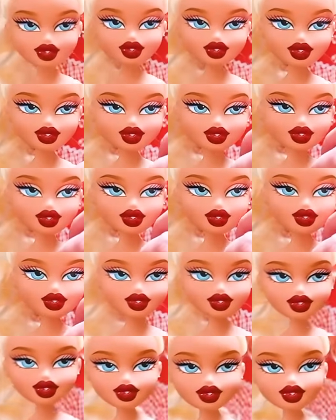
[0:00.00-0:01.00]
hopefully with
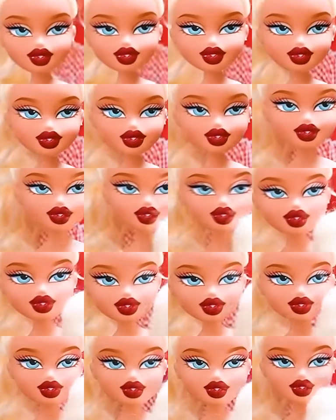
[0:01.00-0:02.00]
the, the
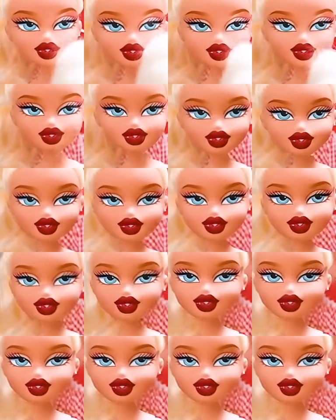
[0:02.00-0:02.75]
boobies in there, so I